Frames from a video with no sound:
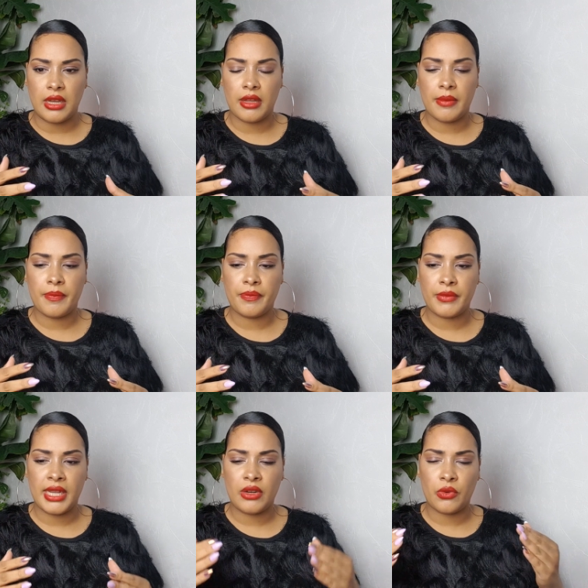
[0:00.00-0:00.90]
um,
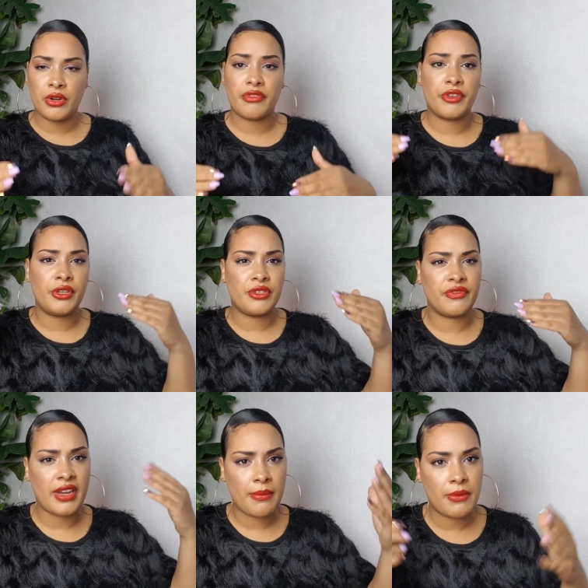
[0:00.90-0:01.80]
in order for you to
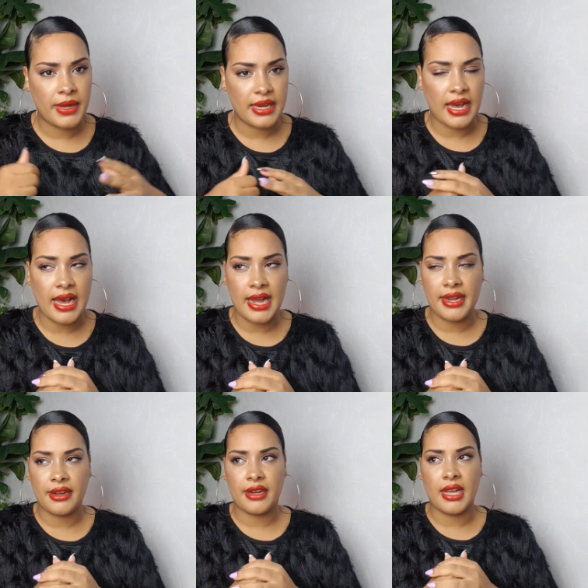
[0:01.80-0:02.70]
vibrate
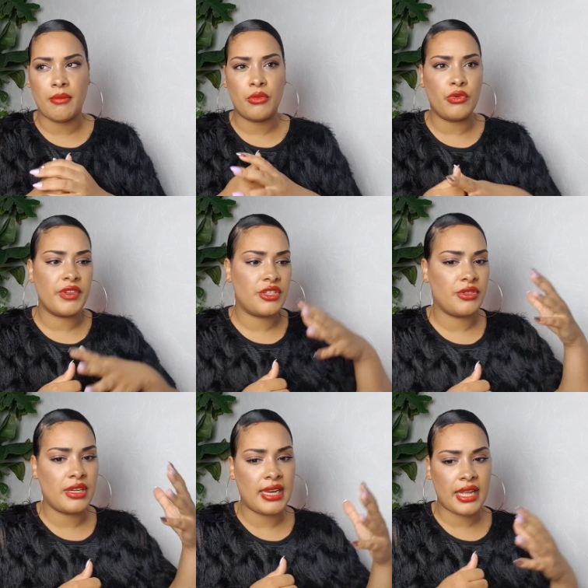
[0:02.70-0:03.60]
higher and move into
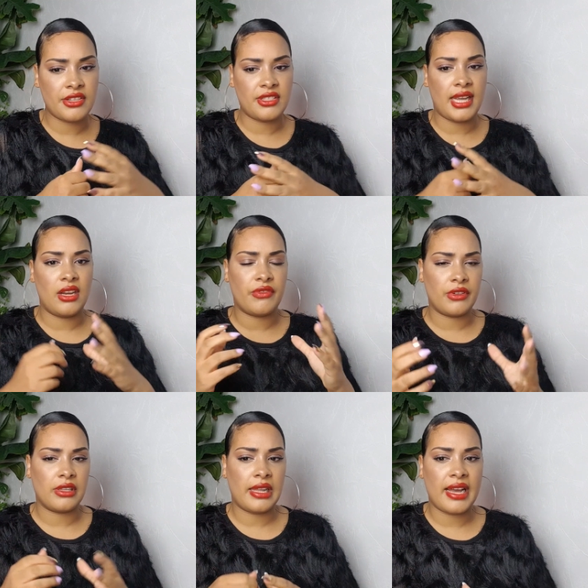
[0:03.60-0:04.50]
the next state of
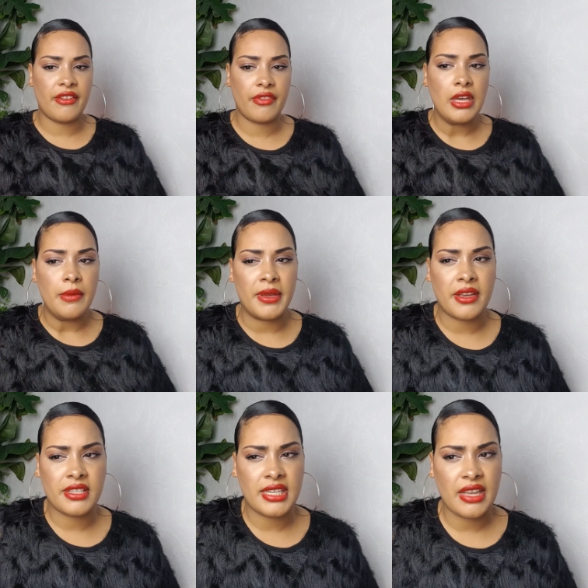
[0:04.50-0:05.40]
your life.
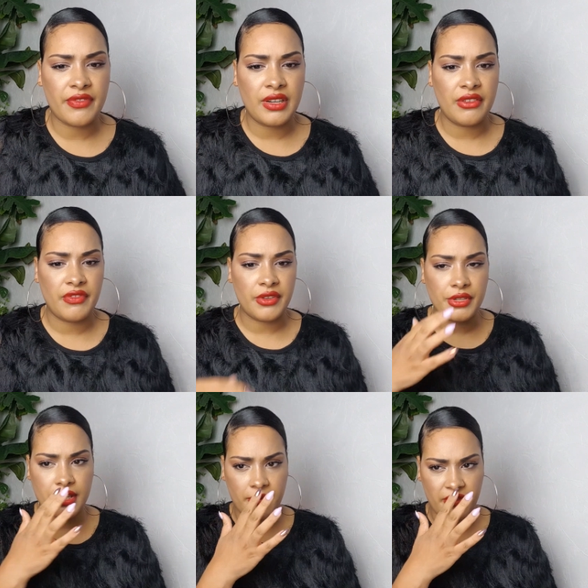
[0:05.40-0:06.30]
Because I definitely feel
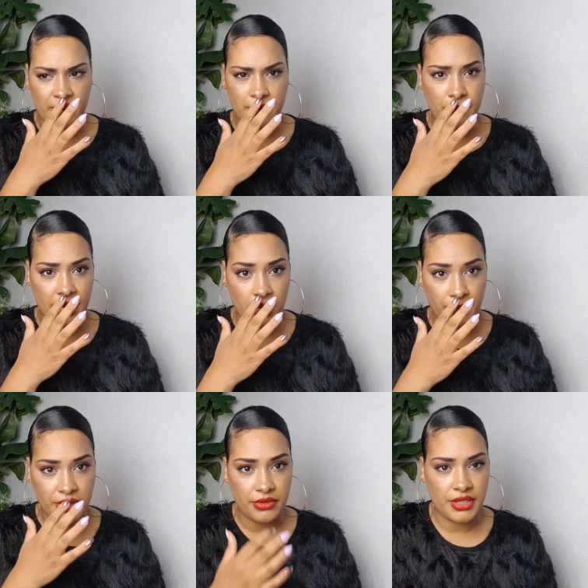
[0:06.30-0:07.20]
some very big
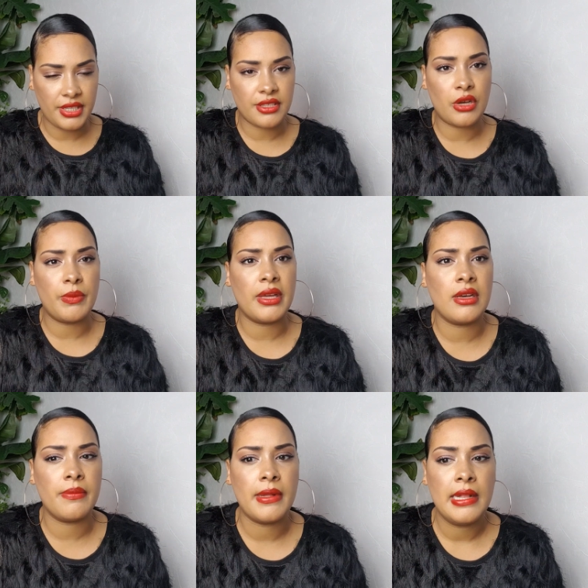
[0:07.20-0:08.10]
opportunities coming
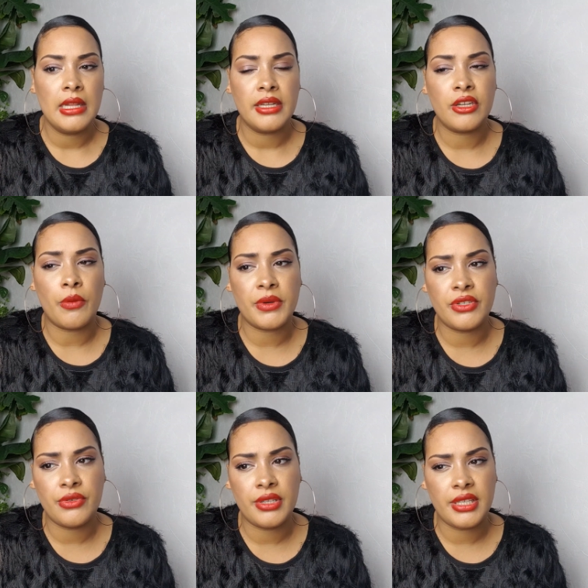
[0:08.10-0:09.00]
up,
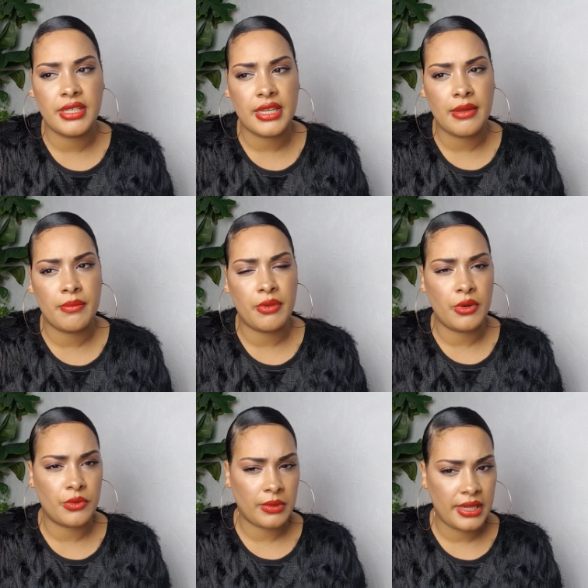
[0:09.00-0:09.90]
opportunities in
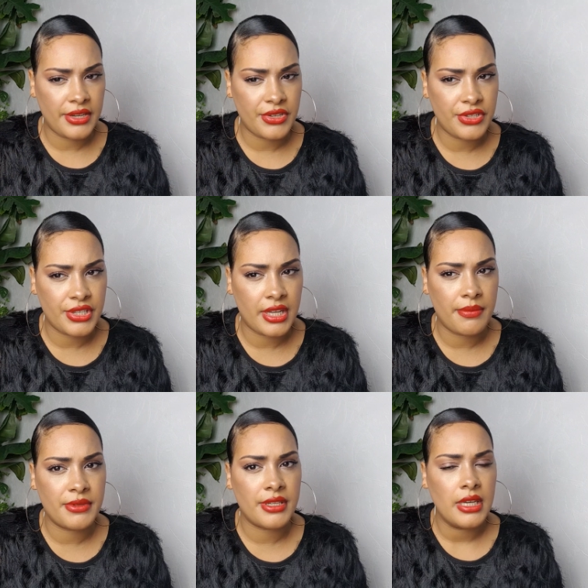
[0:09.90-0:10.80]
both
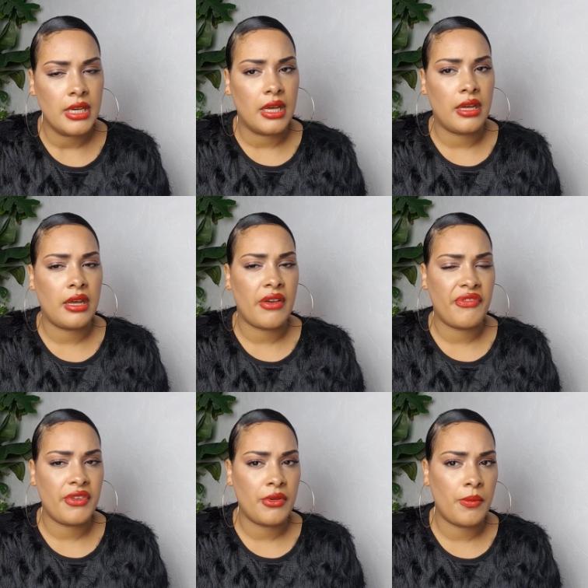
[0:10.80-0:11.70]
relationships, uh,
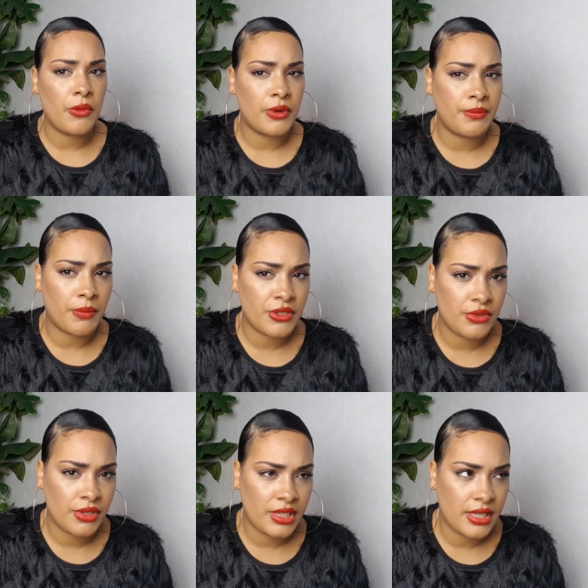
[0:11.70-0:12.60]
feel
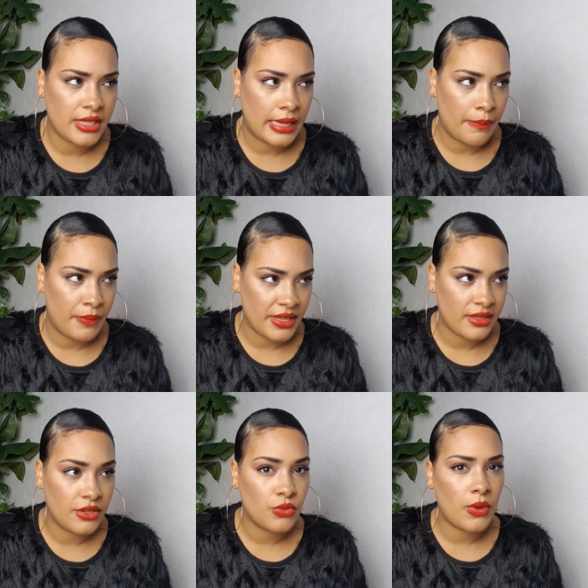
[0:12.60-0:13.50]
opportunities
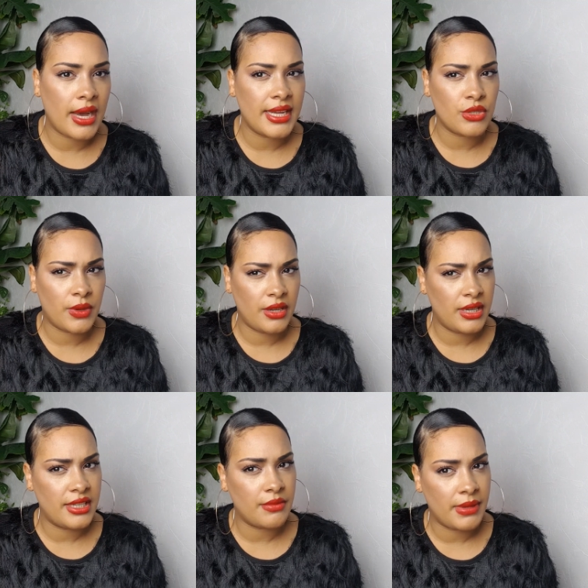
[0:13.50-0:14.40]
business wise where you
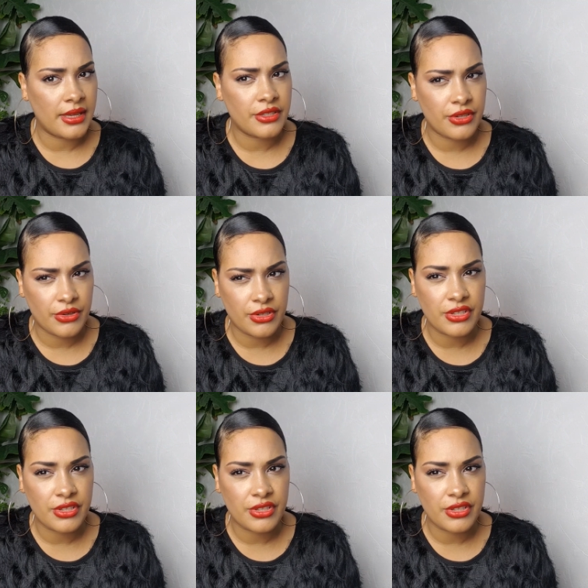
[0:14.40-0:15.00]
need to make a certain